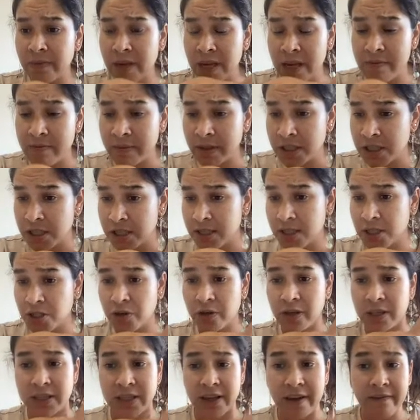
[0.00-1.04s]
images,
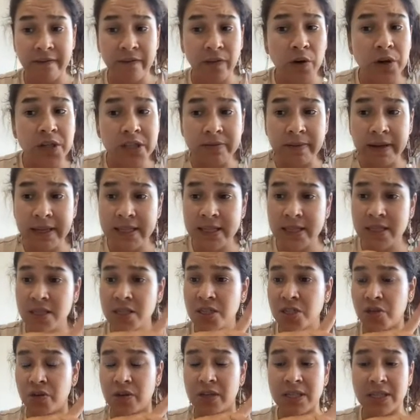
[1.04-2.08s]
you can say voice
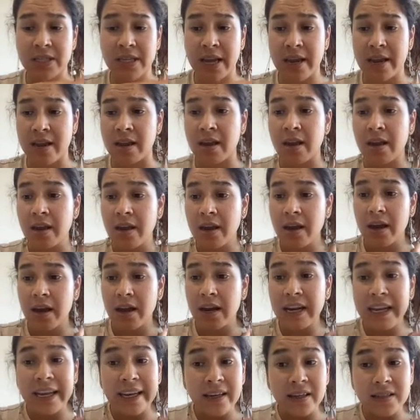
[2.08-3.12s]
messages, you can say
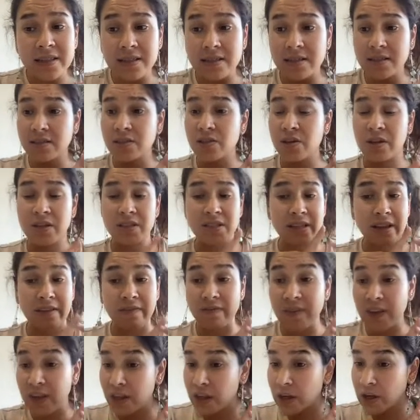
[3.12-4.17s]
links, you can say
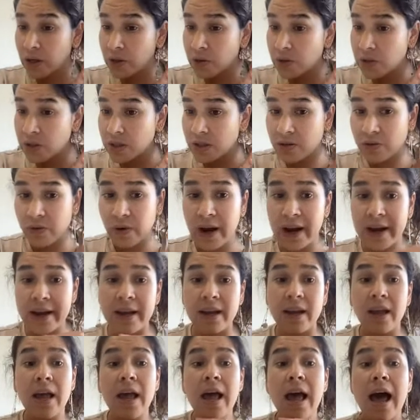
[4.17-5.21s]
videos, right?
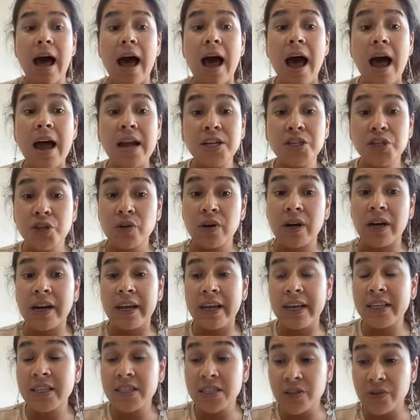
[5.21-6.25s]
And you can
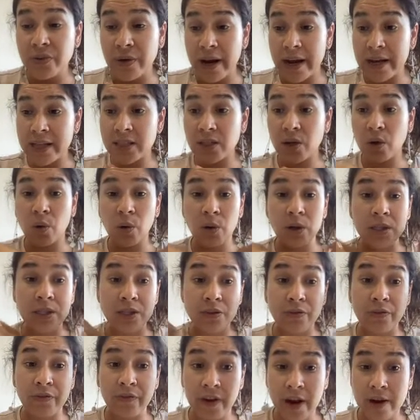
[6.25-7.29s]
integrate all
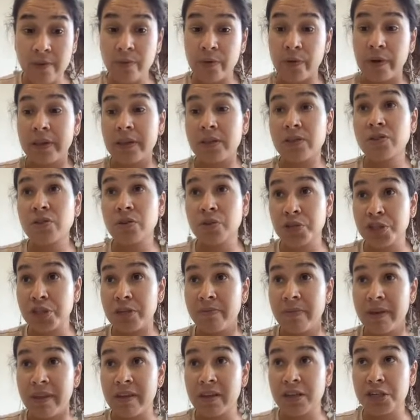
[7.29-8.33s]
your favorite social
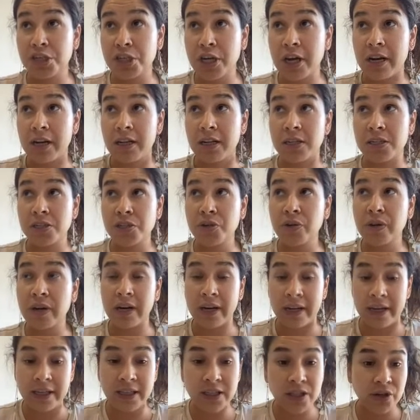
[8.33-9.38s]
media channels. You
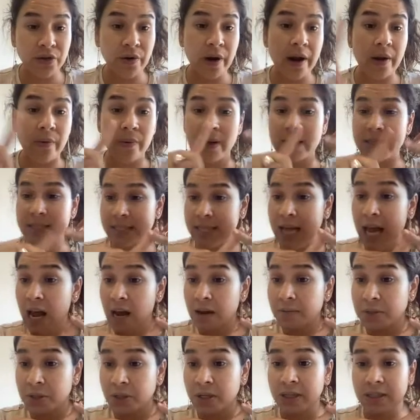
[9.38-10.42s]
can integrate
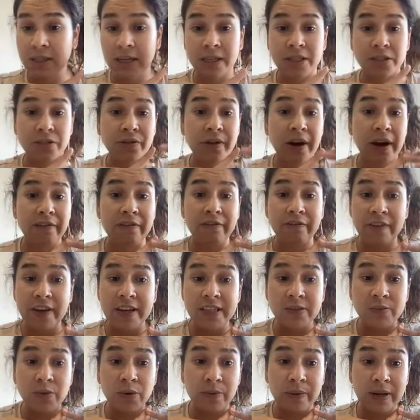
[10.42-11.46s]
WhatsApp, you can integrate
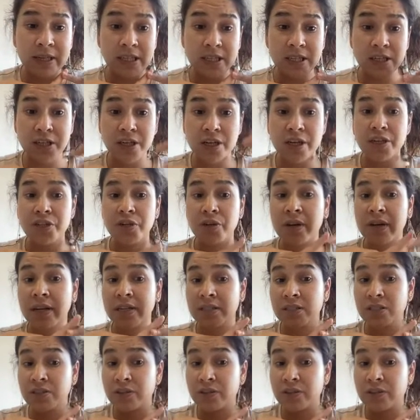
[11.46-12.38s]
Facebook Messenger, you can